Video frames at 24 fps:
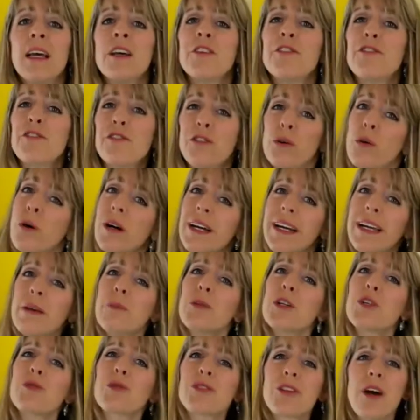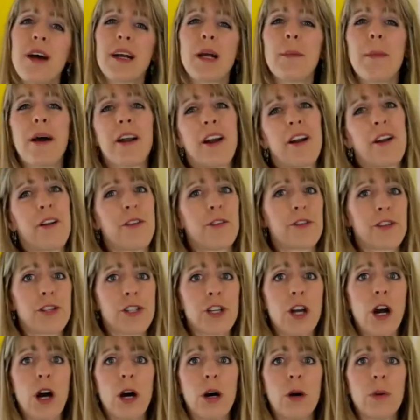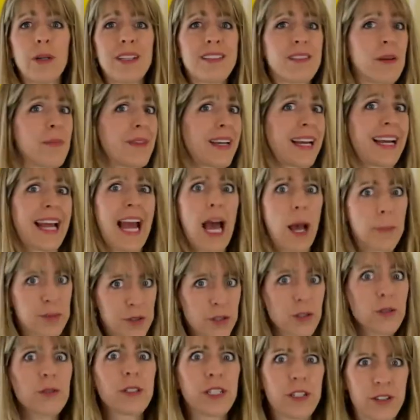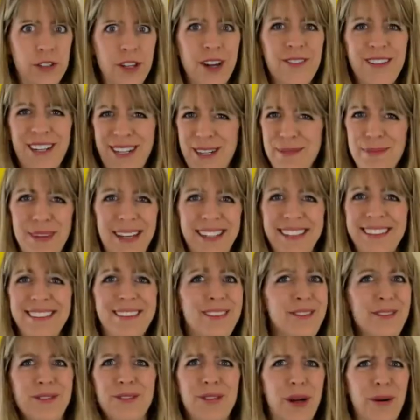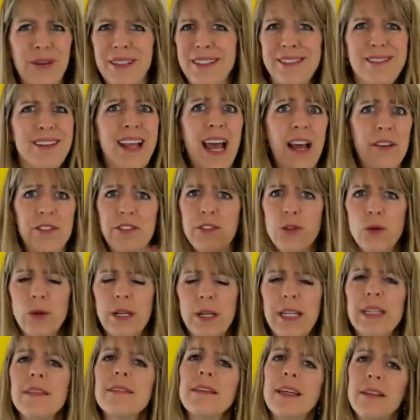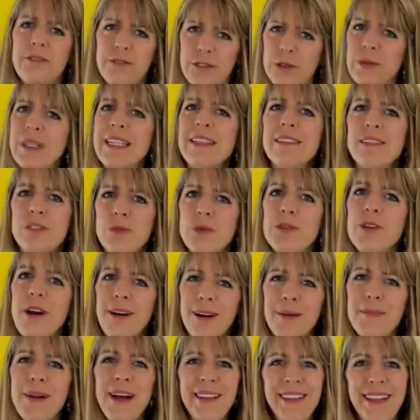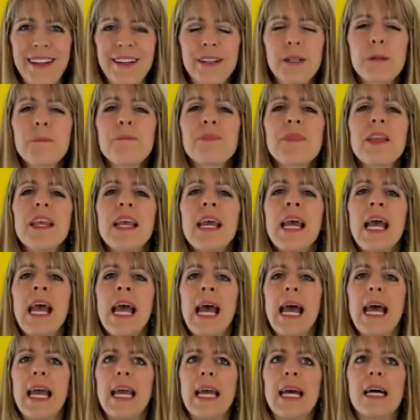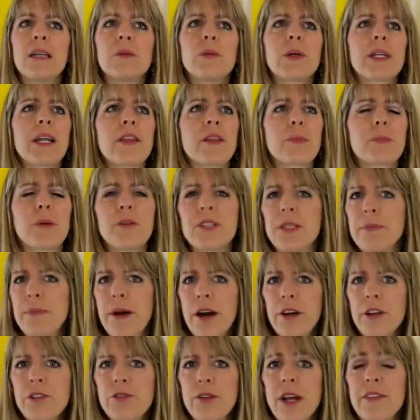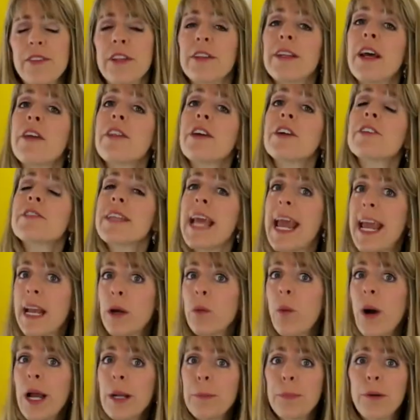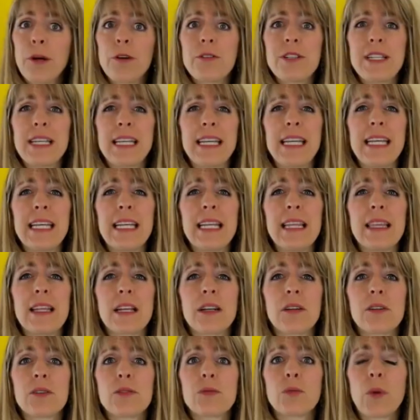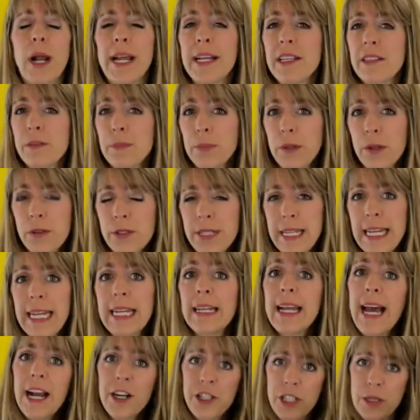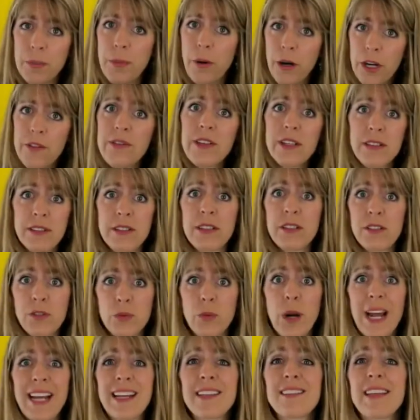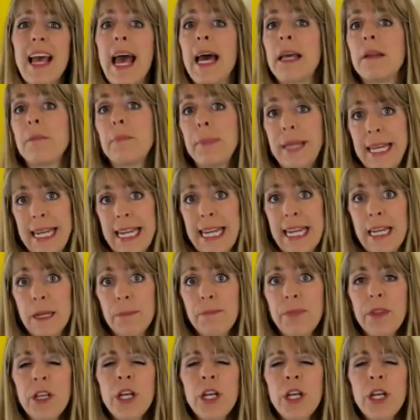Soy, which we'll talk about on another show, is something I absolutely do not recommend. Don't have soy, and for reasons we'll talk about later. And what other protein powders are out there? Now there's egg white protein, there's rice protein. Actually, part of this is rice and pea.